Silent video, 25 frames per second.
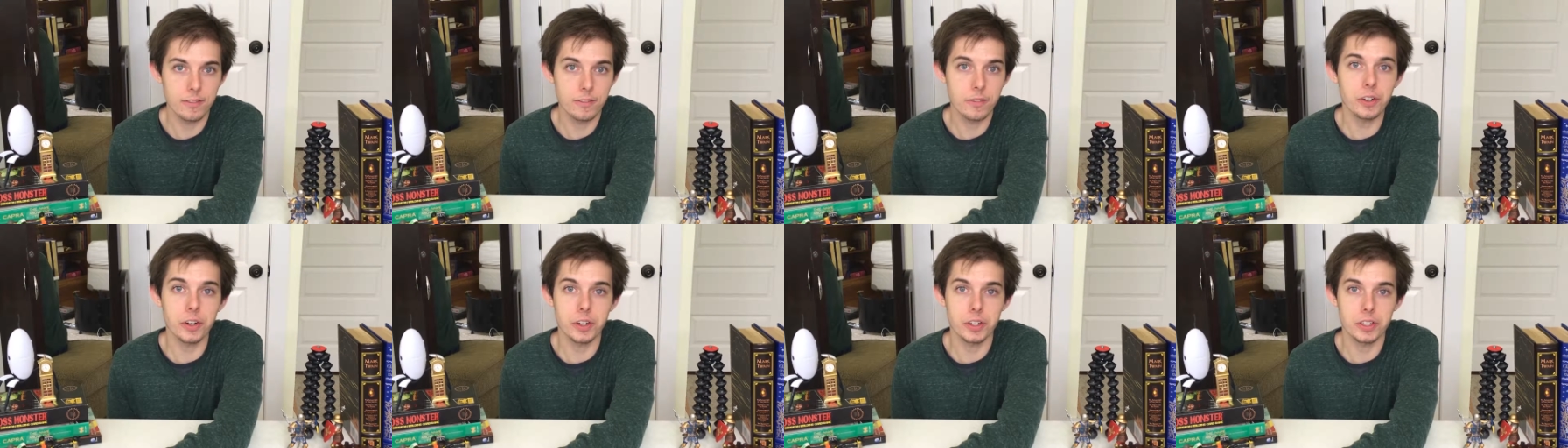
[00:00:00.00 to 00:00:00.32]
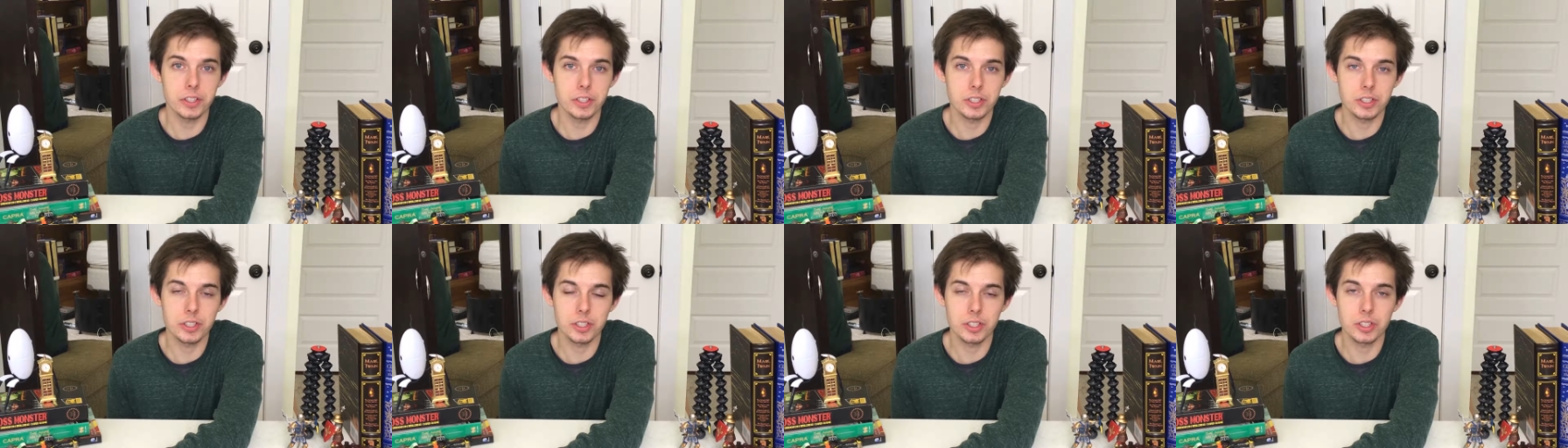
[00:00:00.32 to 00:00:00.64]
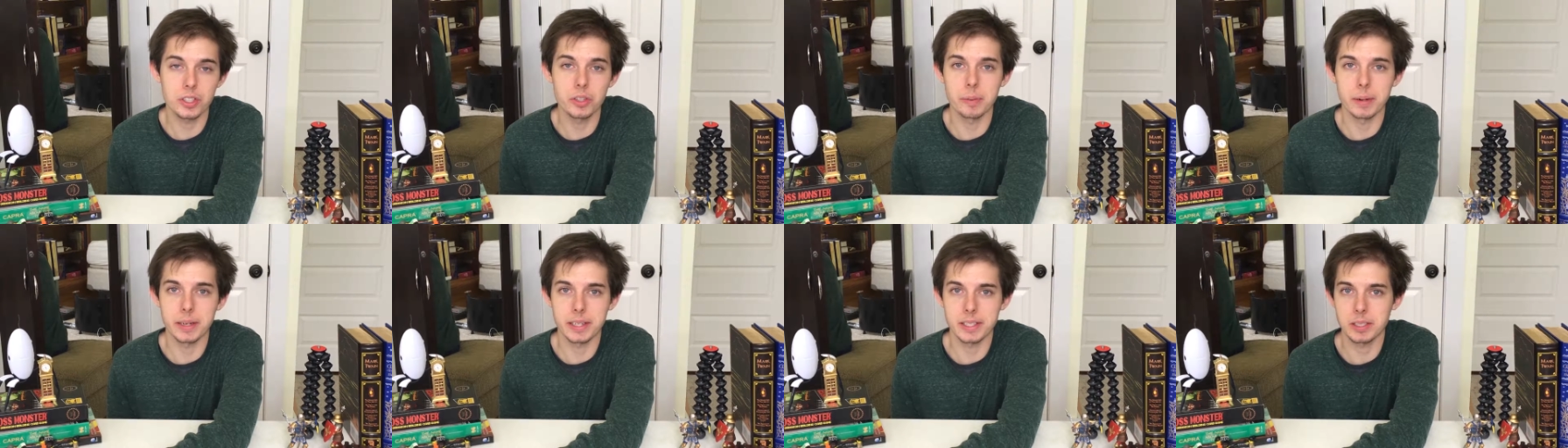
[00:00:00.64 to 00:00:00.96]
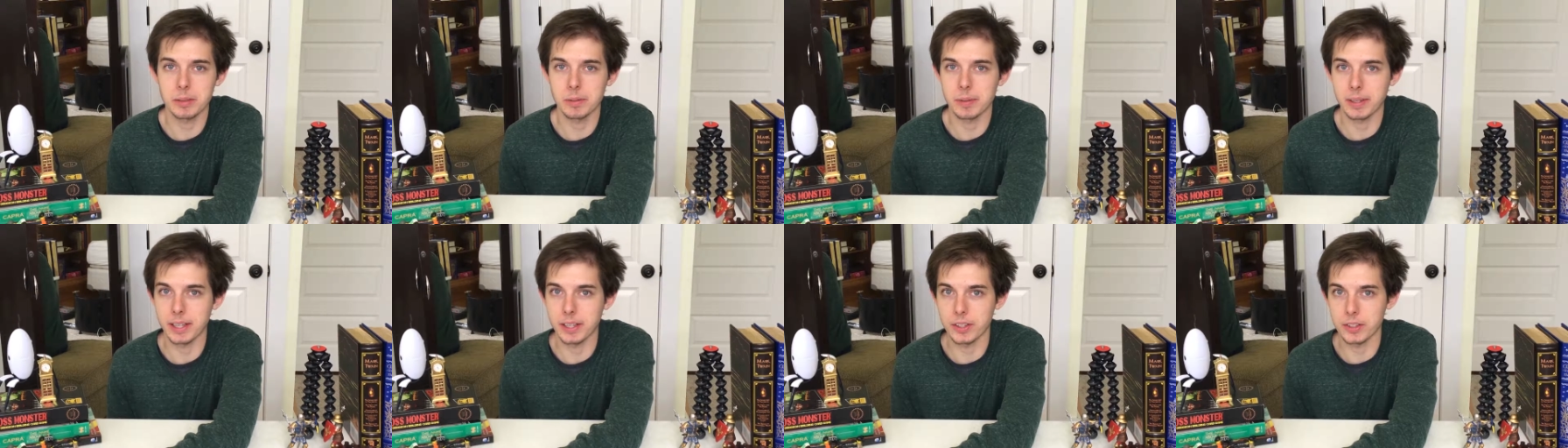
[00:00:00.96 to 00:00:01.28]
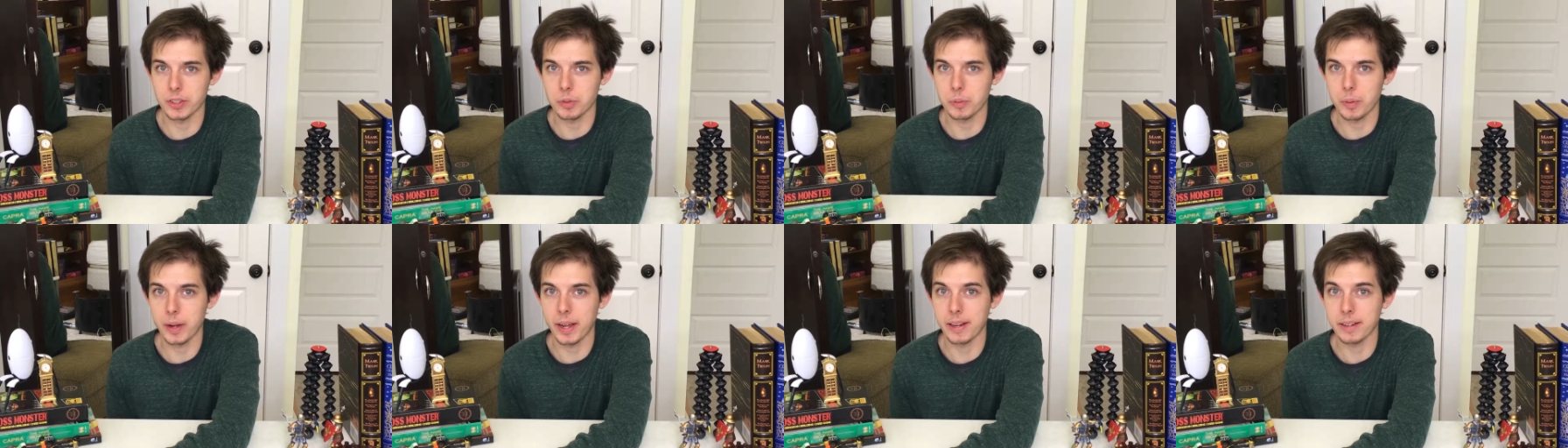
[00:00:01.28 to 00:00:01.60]
first to make something
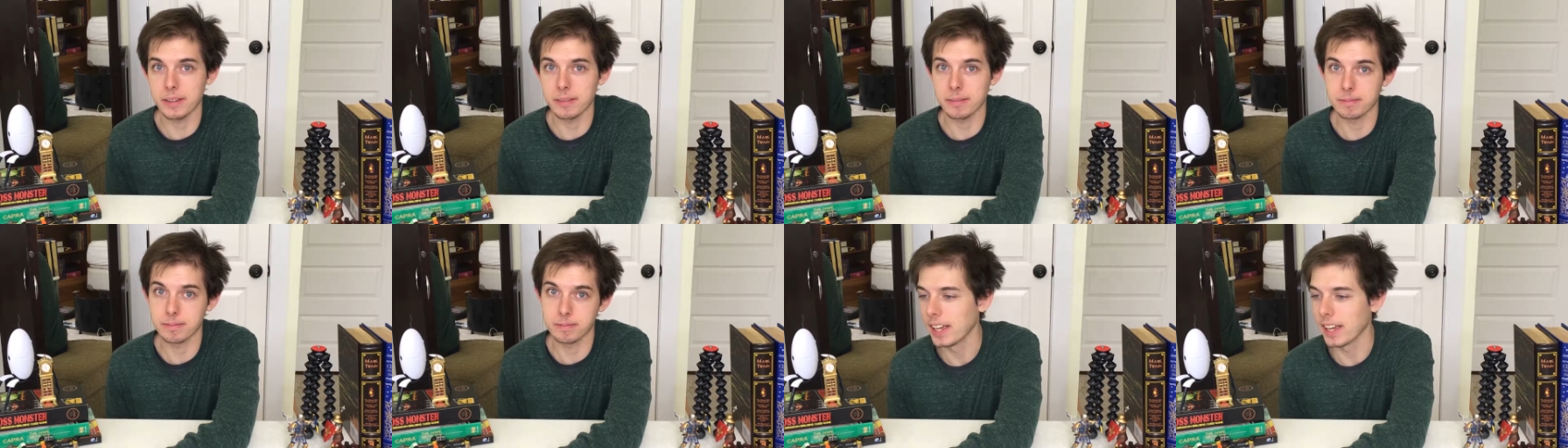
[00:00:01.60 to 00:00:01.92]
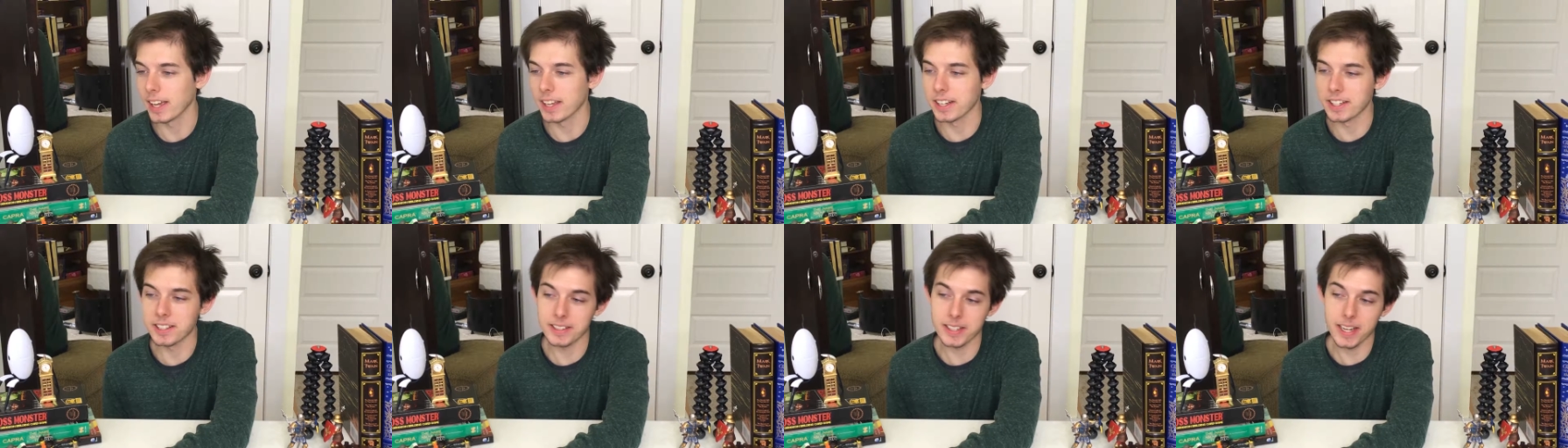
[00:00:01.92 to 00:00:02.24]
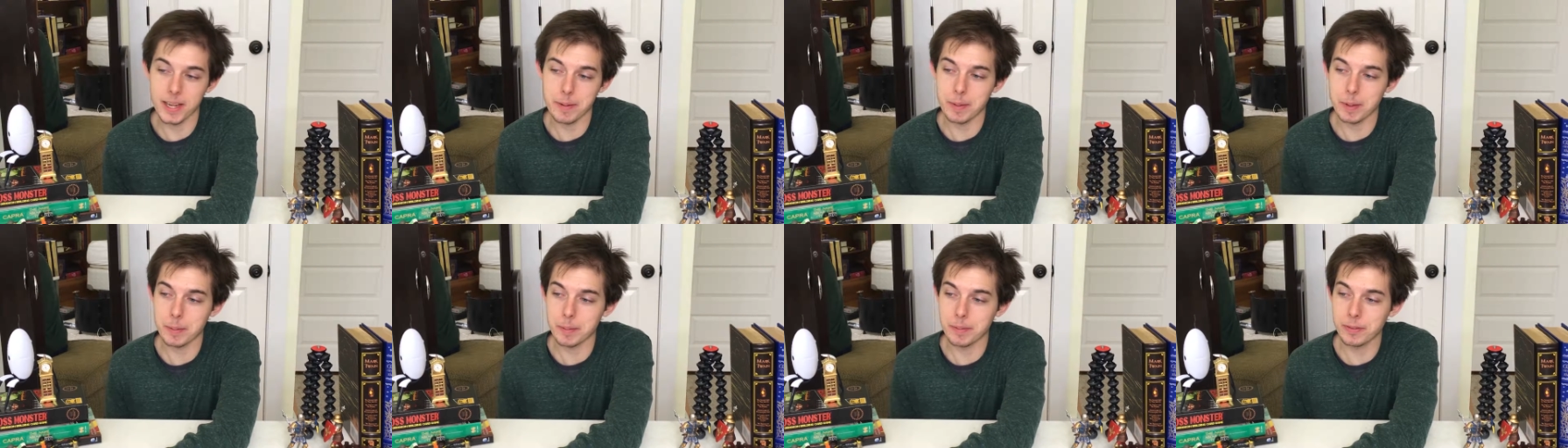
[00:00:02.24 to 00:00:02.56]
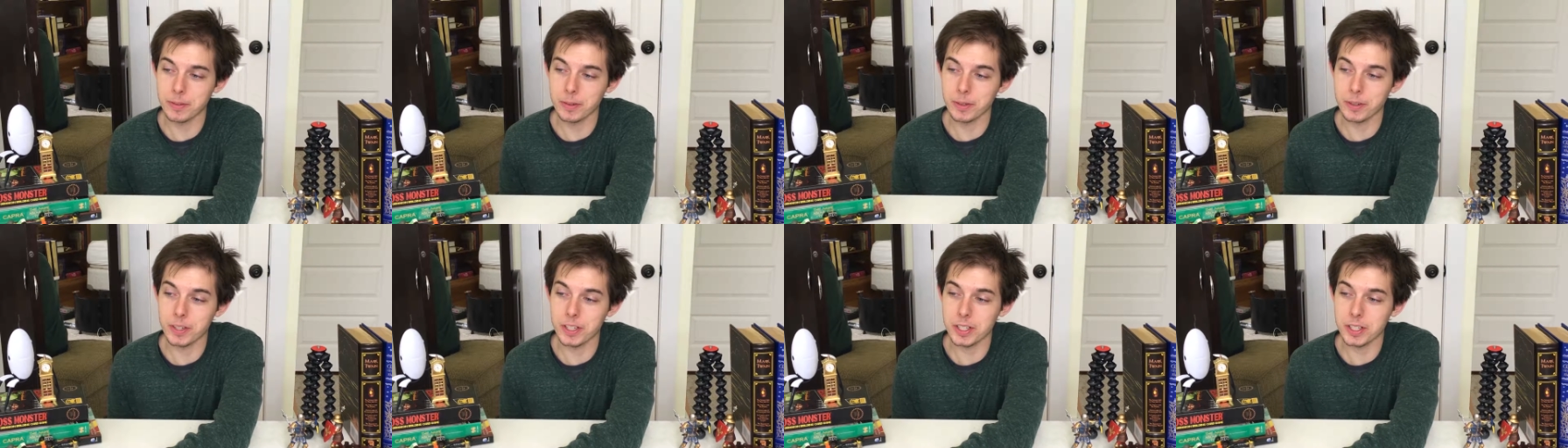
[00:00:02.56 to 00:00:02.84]
else wet. And is Nightmare Before